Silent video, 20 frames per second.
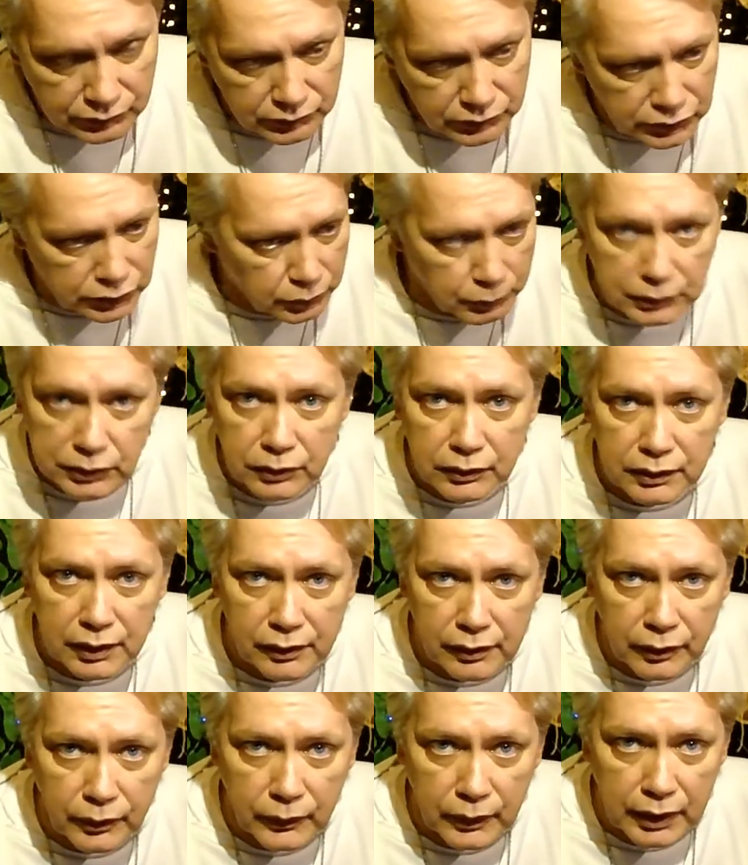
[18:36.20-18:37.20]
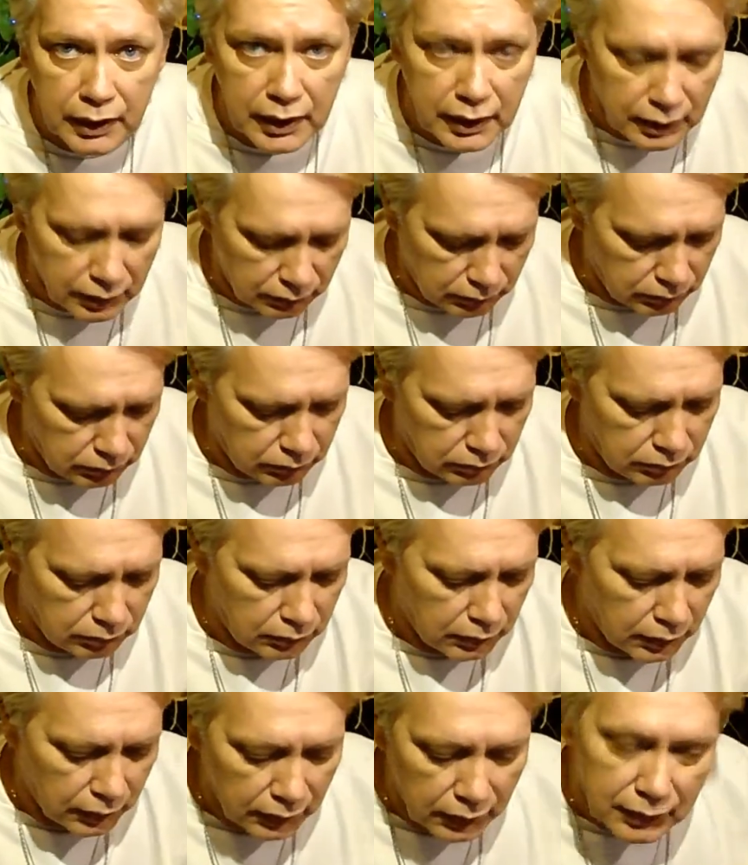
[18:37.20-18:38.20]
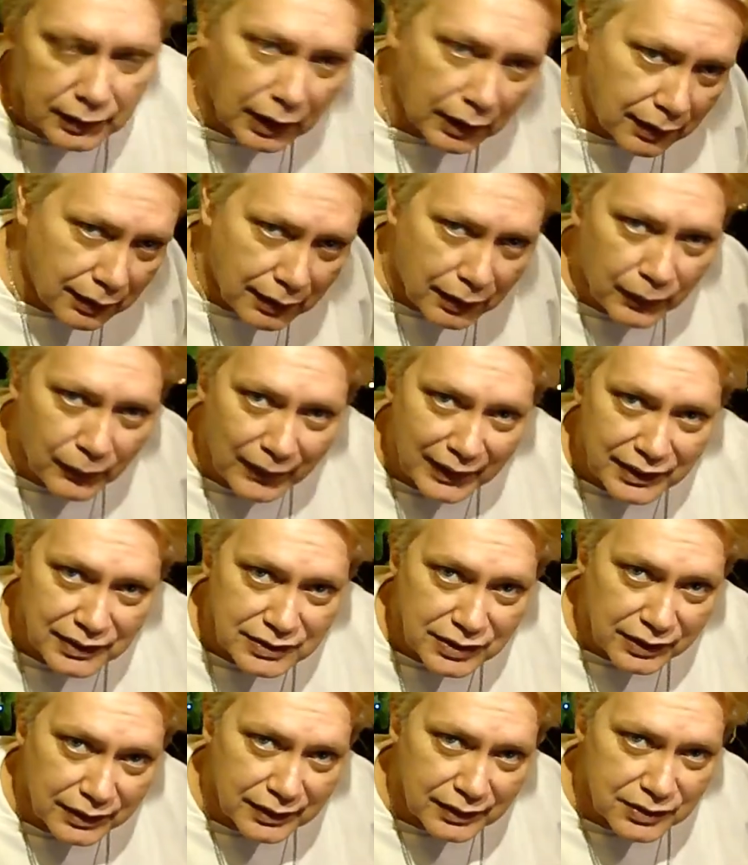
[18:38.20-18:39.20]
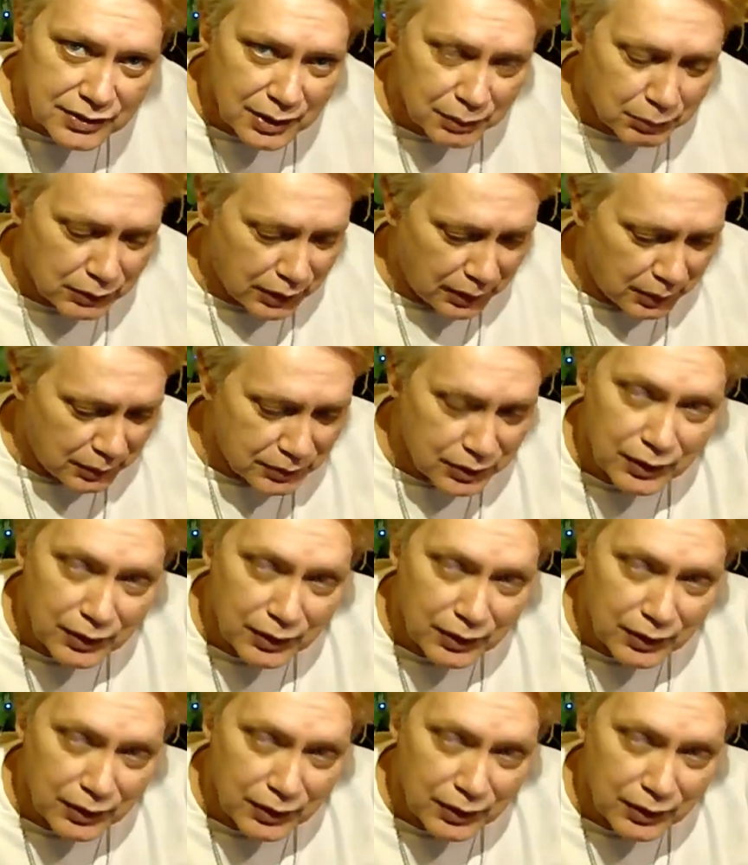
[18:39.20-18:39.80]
Should we do another quickie? Quickies are good sometimes,